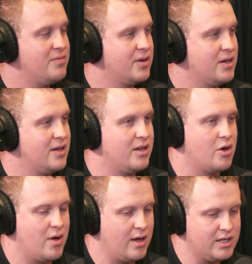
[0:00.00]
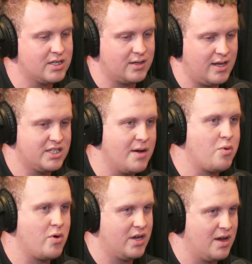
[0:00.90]
but at least at some
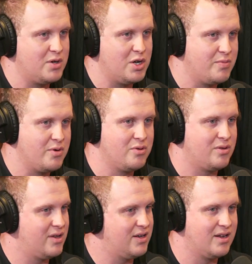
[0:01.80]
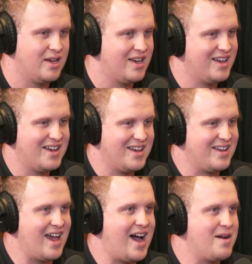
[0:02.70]
point come to your booth. And
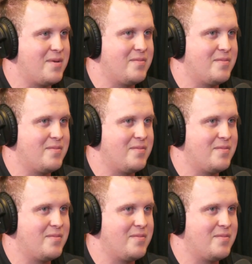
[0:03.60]
yeah, I remember